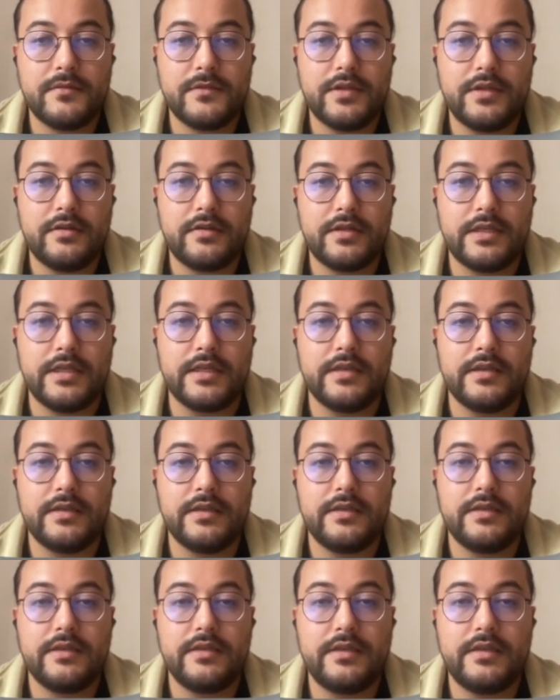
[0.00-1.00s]
Okay,
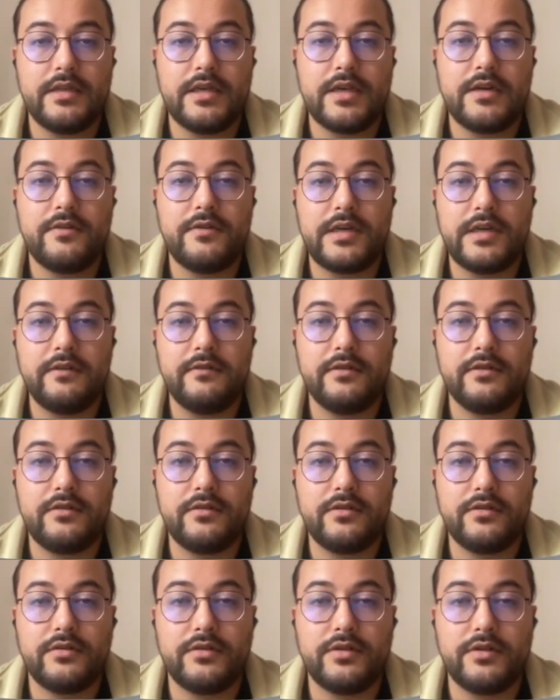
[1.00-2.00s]
now I will
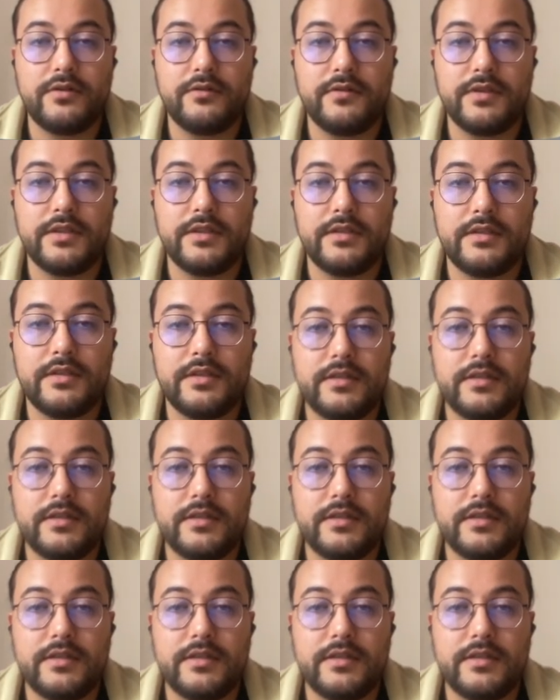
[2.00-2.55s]
continue with